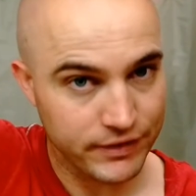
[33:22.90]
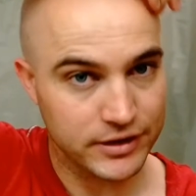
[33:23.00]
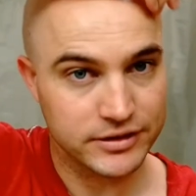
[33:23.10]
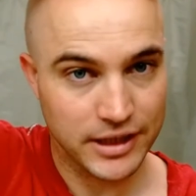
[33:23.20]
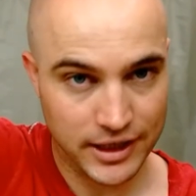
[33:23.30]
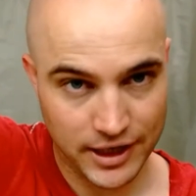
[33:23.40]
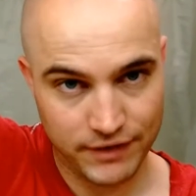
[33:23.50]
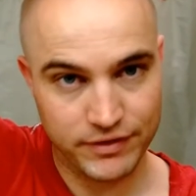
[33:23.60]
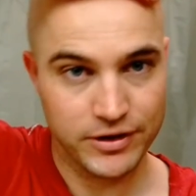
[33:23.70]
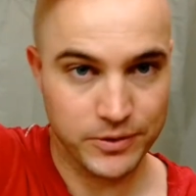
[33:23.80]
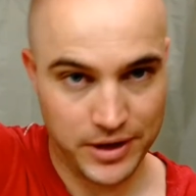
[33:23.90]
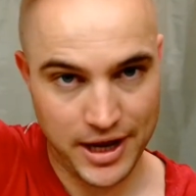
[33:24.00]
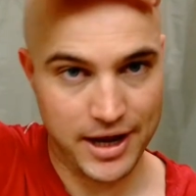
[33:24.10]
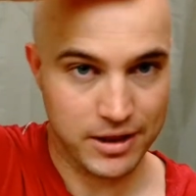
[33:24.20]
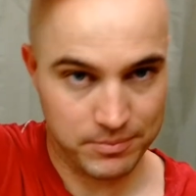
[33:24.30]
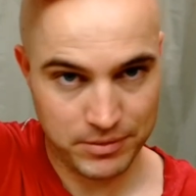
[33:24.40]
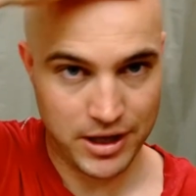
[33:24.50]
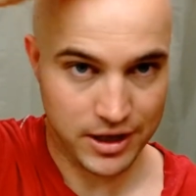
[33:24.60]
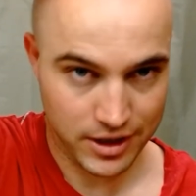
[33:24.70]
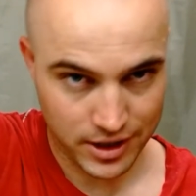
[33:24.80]
feels like after doing an alum
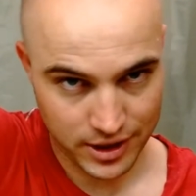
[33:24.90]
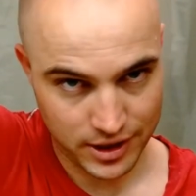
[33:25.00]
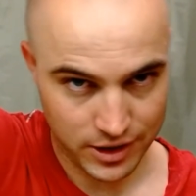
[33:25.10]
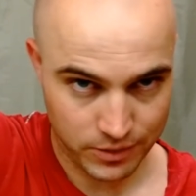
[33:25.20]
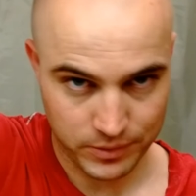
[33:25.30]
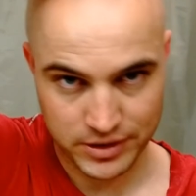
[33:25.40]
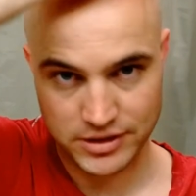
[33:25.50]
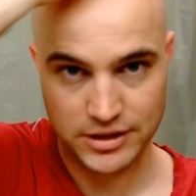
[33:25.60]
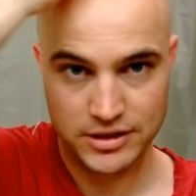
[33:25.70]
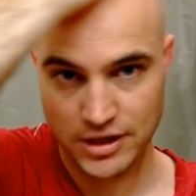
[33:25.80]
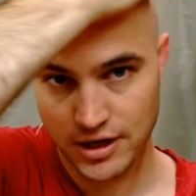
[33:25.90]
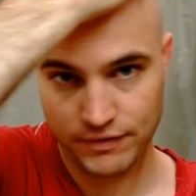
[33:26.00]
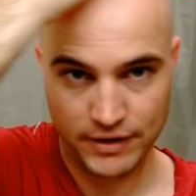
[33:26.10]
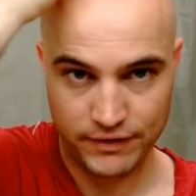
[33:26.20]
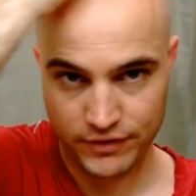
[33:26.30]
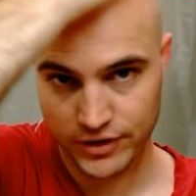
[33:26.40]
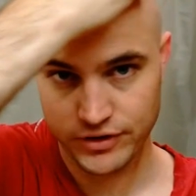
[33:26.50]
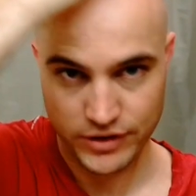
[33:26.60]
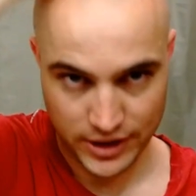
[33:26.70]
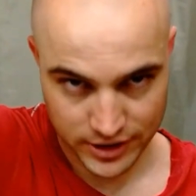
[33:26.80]
block on it. And I'll rinse this off after it
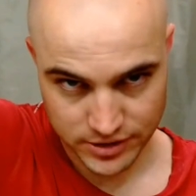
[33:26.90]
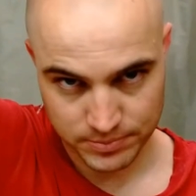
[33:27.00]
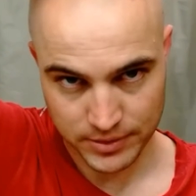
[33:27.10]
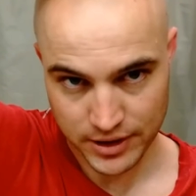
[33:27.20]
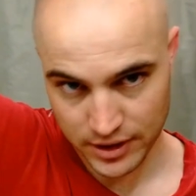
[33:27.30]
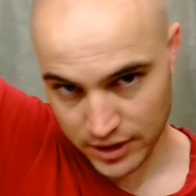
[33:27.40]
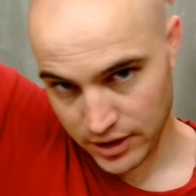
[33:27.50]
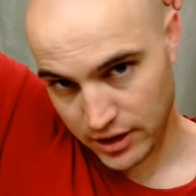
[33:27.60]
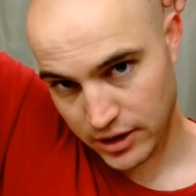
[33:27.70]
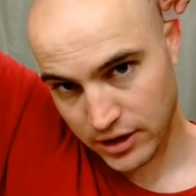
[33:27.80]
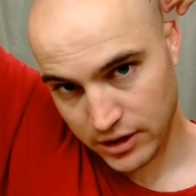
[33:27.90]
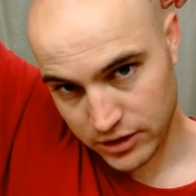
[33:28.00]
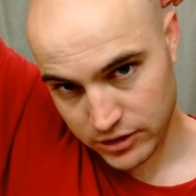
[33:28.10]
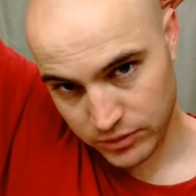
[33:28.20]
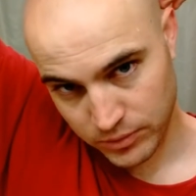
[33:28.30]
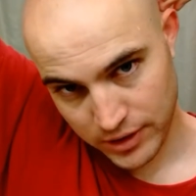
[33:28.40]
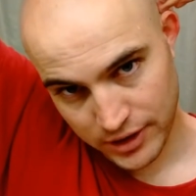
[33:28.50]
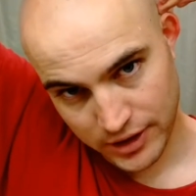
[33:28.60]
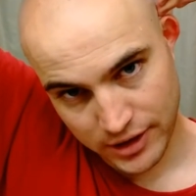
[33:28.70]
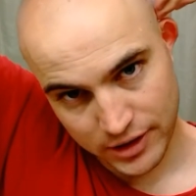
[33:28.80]
dries, but just wanted
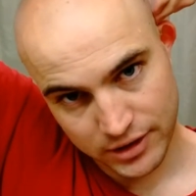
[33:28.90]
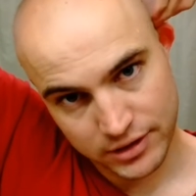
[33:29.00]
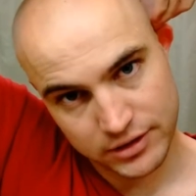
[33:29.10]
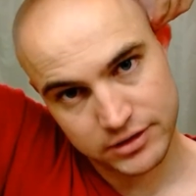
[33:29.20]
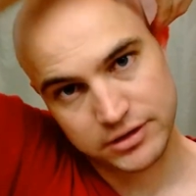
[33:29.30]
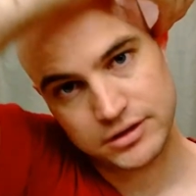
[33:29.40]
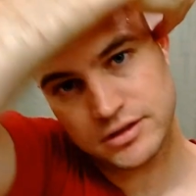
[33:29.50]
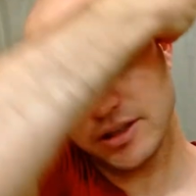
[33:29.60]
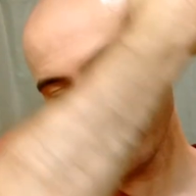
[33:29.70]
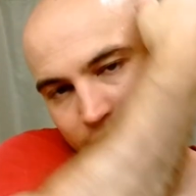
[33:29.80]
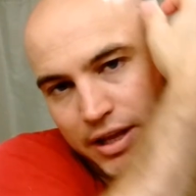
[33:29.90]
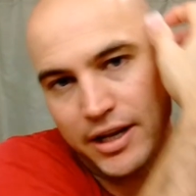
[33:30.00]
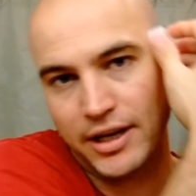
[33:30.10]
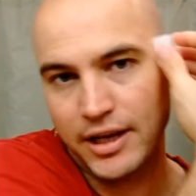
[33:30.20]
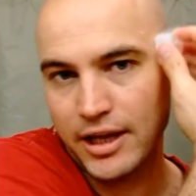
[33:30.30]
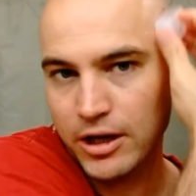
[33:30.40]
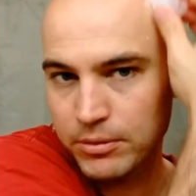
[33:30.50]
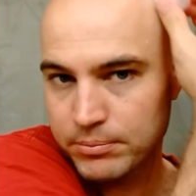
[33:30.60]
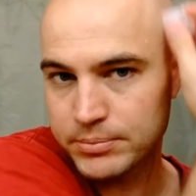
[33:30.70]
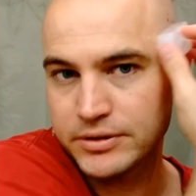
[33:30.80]
to see if that didn't
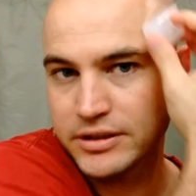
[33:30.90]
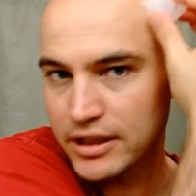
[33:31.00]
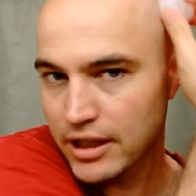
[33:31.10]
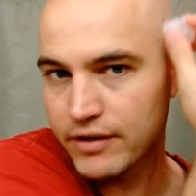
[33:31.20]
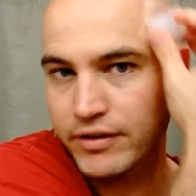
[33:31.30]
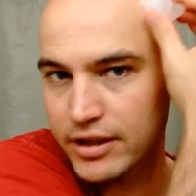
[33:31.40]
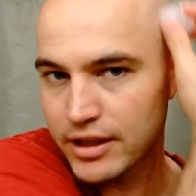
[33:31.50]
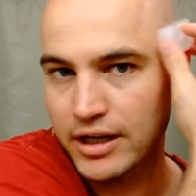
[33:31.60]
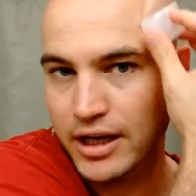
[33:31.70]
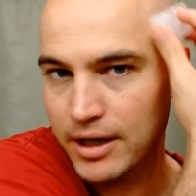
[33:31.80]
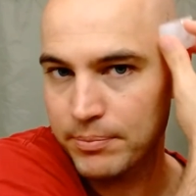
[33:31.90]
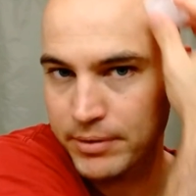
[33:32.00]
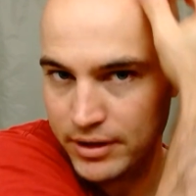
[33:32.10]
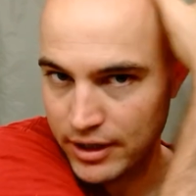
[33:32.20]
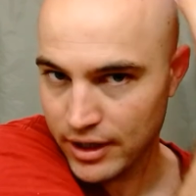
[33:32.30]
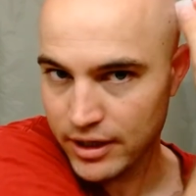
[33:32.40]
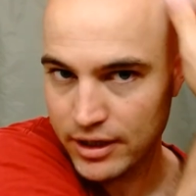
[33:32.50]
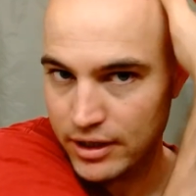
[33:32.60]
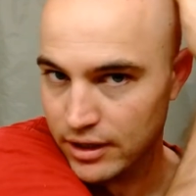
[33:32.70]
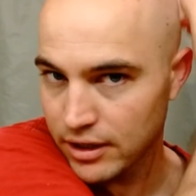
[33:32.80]
help seal everything up and kind
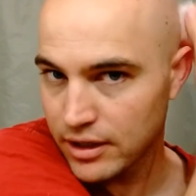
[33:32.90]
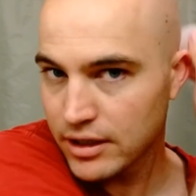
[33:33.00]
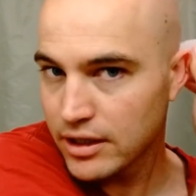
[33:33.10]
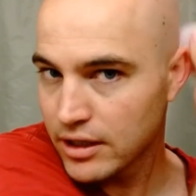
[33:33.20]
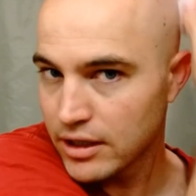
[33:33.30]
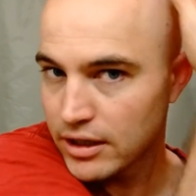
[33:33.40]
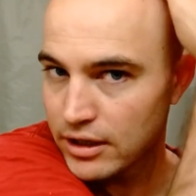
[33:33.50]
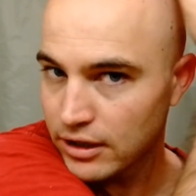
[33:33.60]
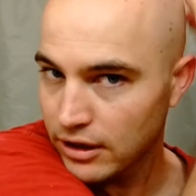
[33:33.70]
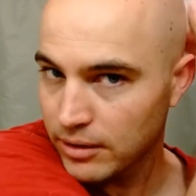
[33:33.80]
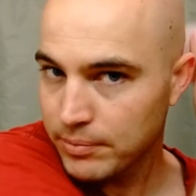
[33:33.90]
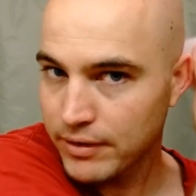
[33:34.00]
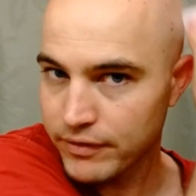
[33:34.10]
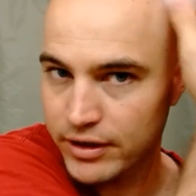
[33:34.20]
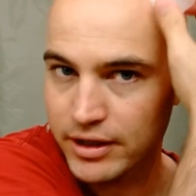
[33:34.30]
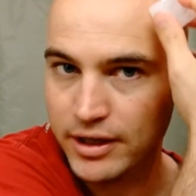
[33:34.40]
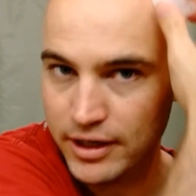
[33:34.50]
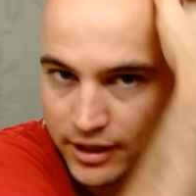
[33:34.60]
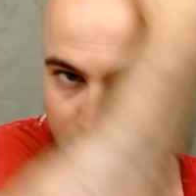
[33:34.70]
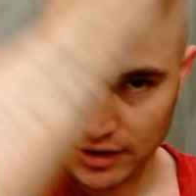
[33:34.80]
of help everything
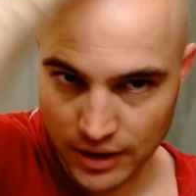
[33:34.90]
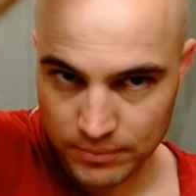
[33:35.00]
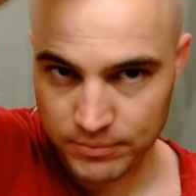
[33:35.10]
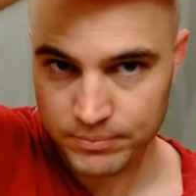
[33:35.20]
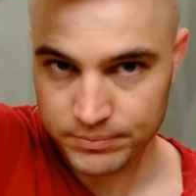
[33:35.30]
heal up